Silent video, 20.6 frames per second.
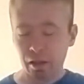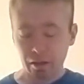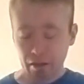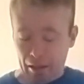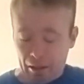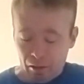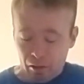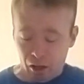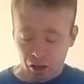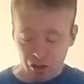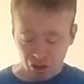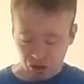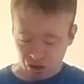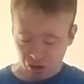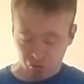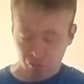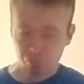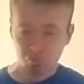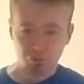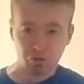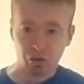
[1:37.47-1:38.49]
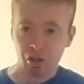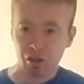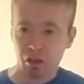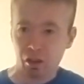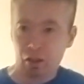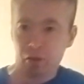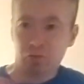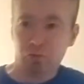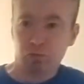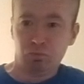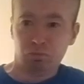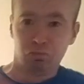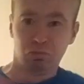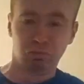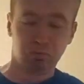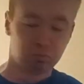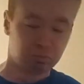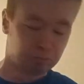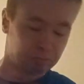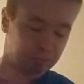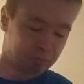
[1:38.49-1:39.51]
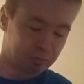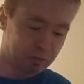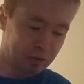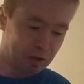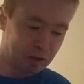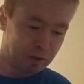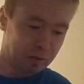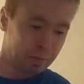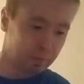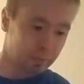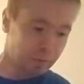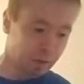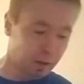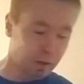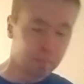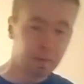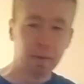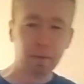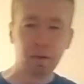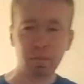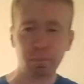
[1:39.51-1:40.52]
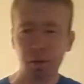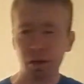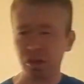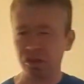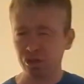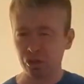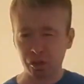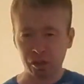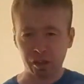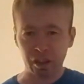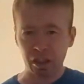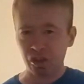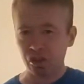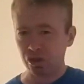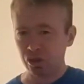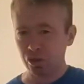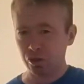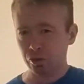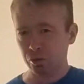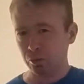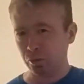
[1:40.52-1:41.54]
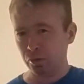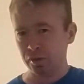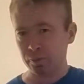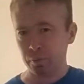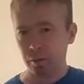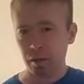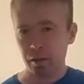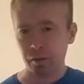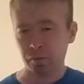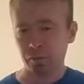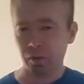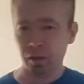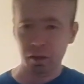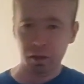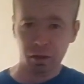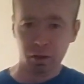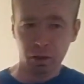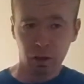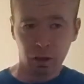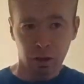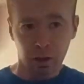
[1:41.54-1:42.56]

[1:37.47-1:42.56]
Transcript: Yeah, I don't know. Just maybe a personal connection to Wolfsburg for a